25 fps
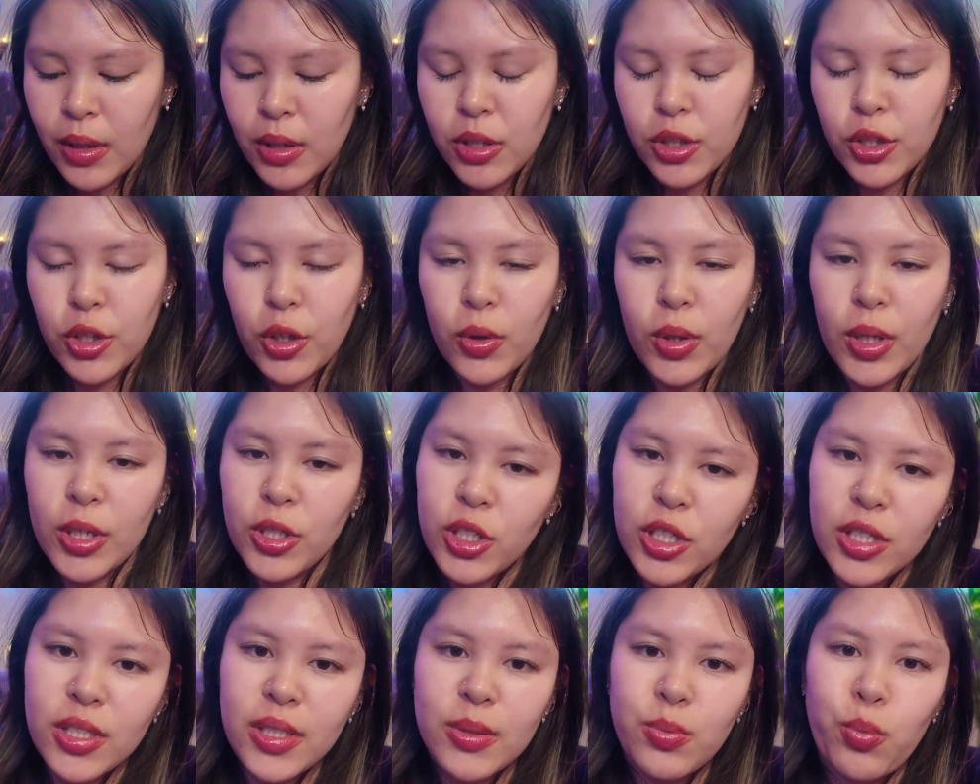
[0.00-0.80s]
So
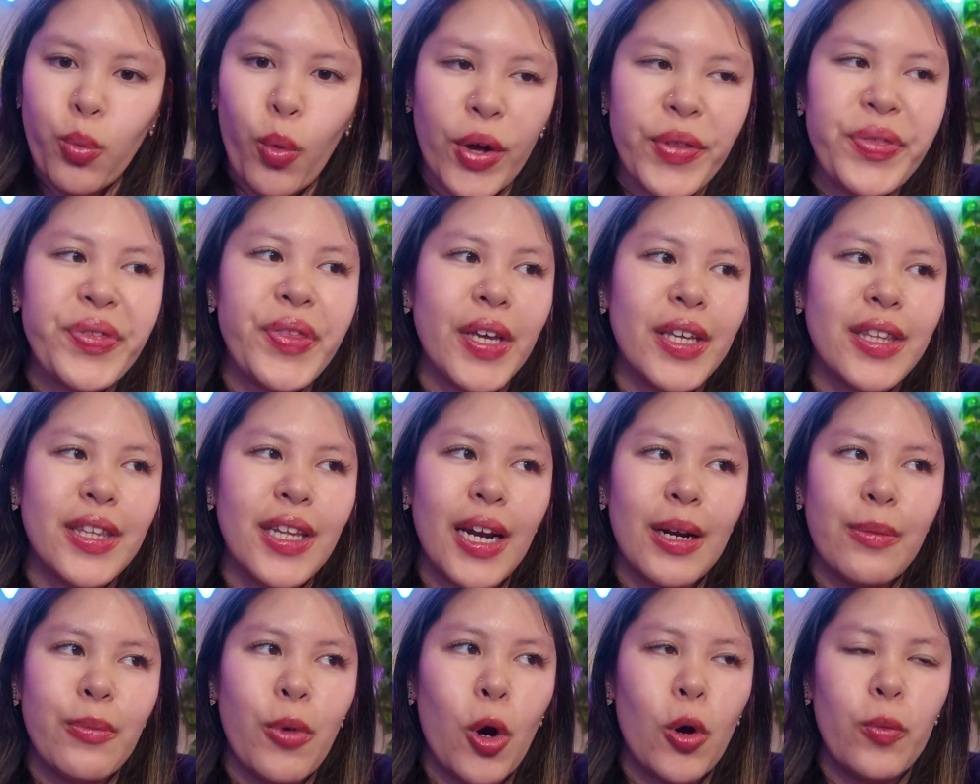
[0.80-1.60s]
that's just one thing
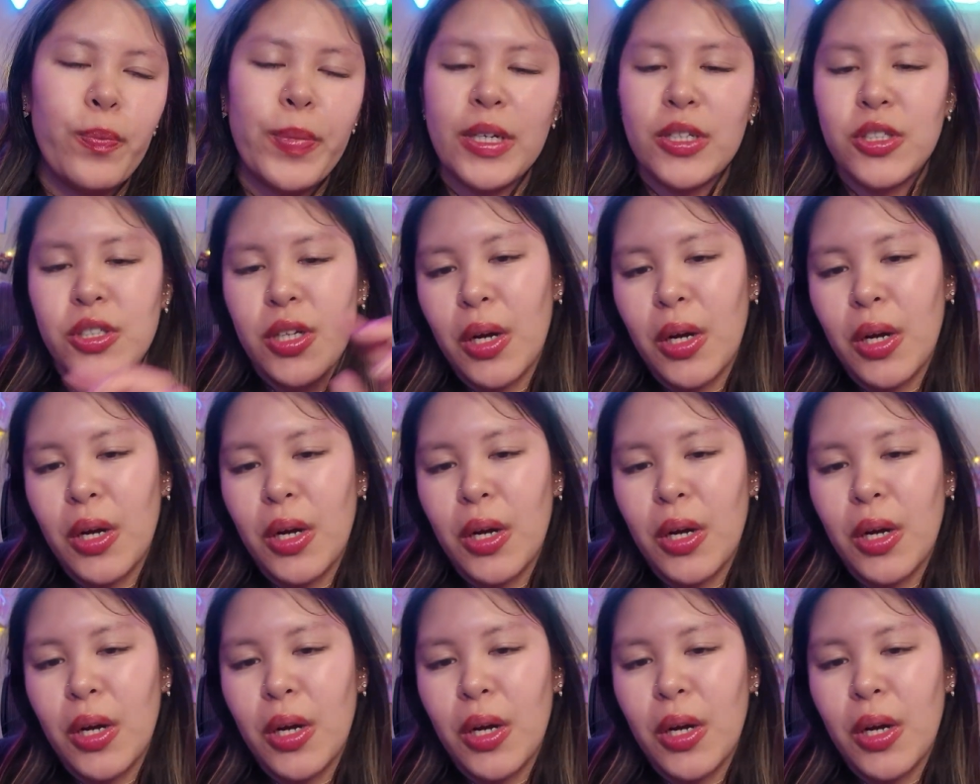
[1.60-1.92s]
that I'm hoping.